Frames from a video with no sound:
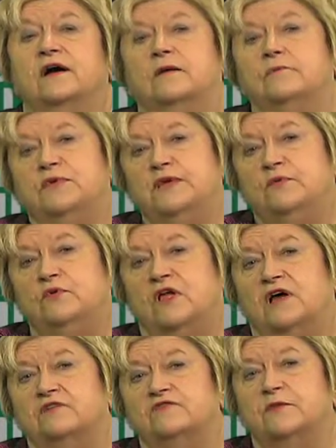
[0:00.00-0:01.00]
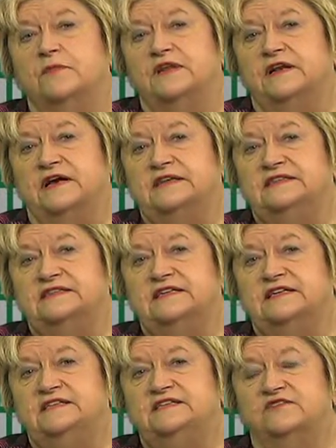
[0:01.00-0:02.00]
people on from the 9
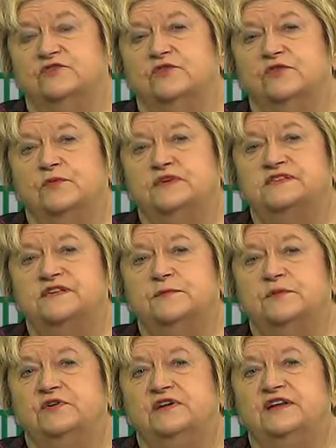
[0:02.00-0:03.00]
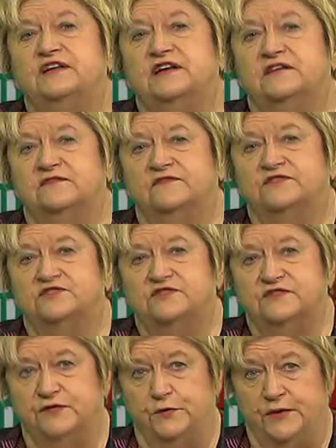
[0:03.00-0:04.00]
cities in Northwest Community
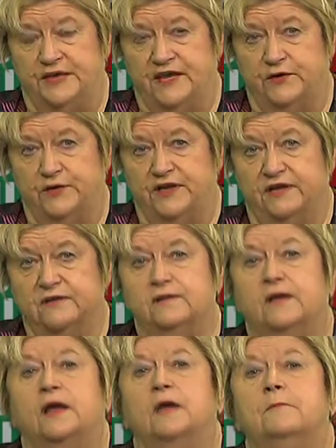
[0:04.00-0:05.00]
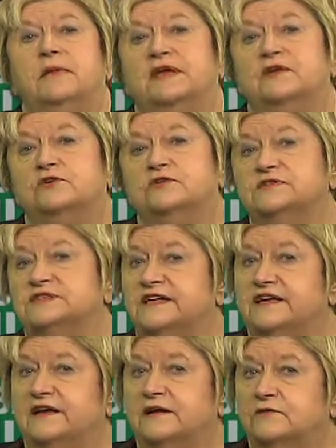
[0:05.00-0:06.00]
Television's viewing area, mayors,
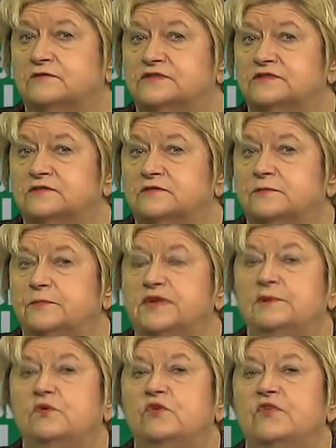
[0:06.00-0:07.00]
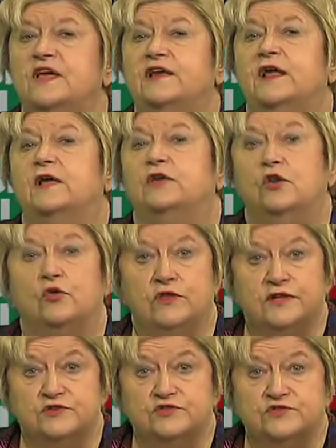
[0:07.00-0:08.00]
city council, people that know
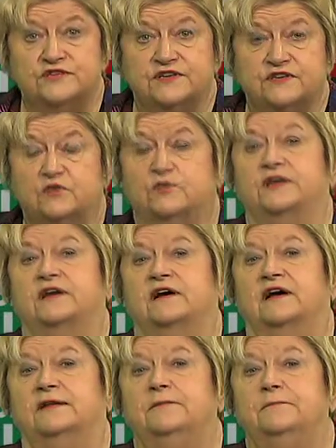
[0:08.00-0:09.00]
the issues that are going on